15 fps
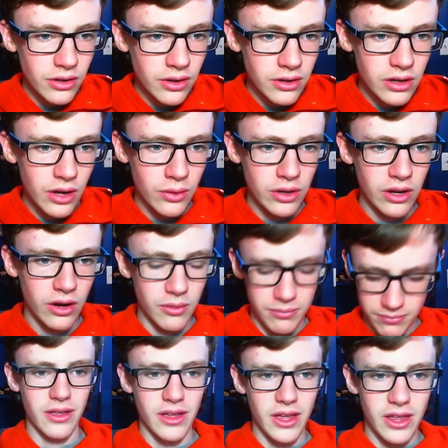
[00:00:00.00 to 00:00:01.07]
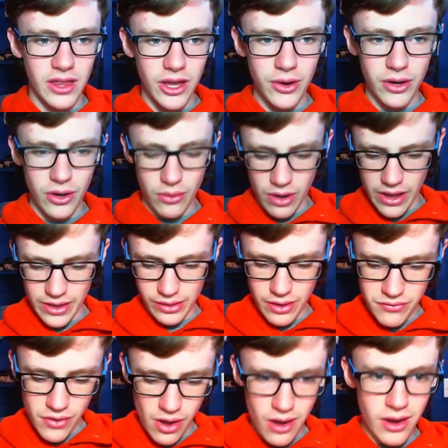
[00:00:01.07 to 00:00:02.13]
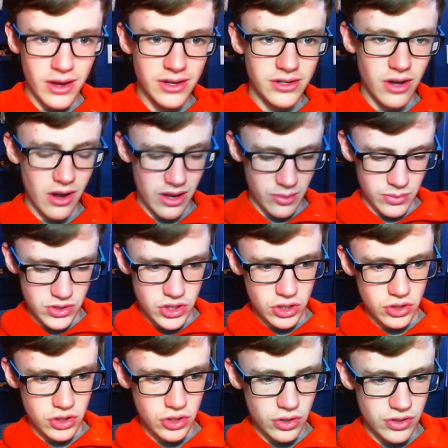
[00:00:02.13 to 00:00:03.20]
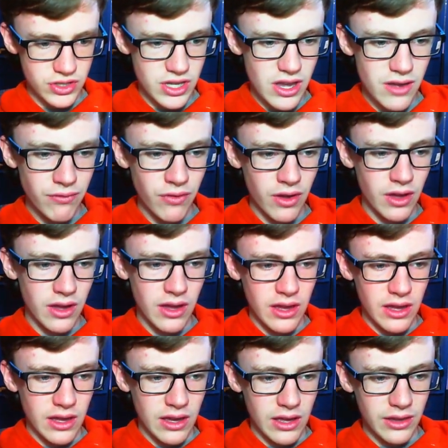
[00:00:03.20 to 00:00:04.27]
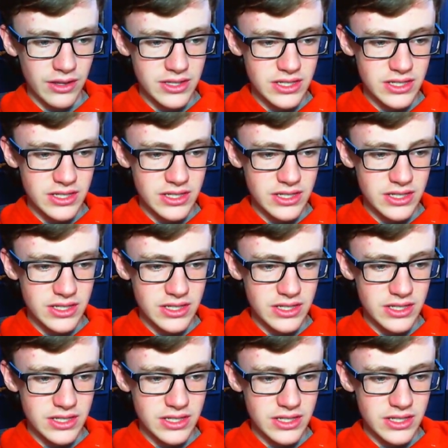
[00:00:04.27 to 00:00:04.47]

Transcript: down here. There we go. Level I dot image. Control save. And let's